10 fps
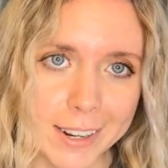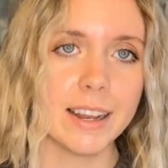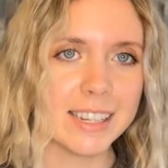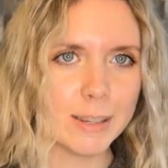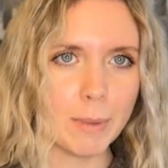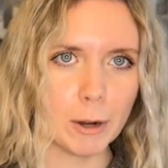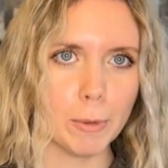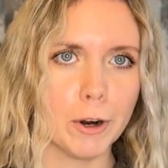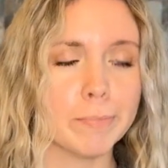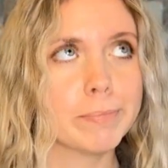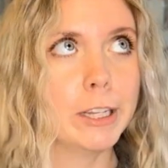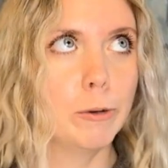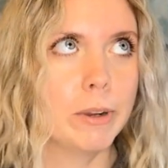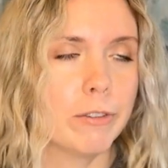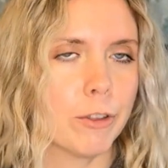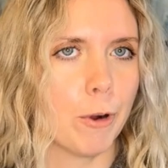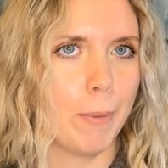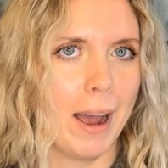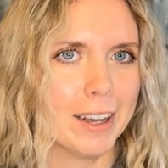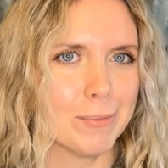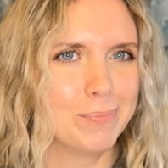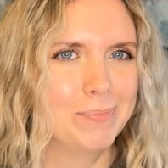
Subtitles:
Next is butterbur, a little bit of a throwback,